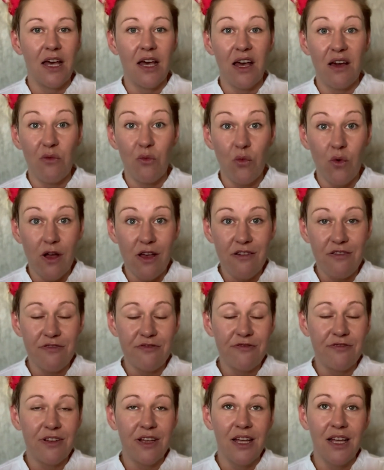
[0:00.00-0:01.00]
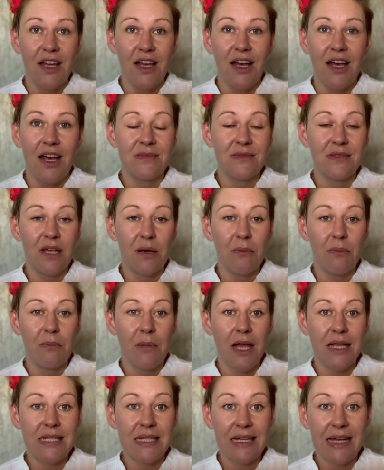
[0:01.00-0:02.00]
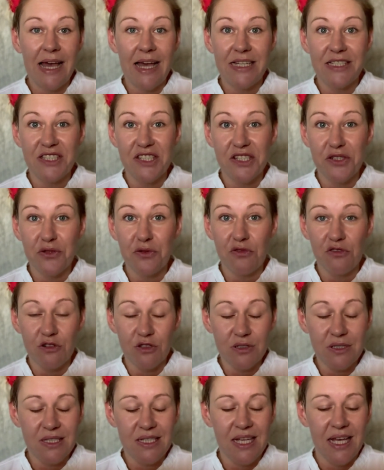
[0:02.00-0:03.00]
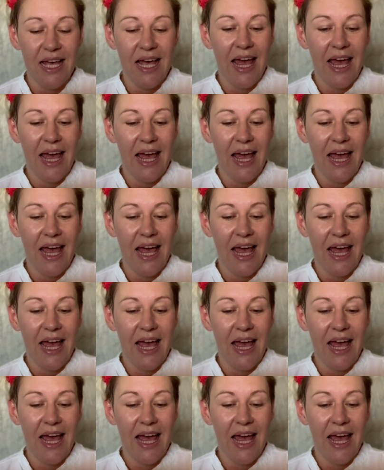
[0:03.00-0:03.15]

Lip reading: with the medicated route.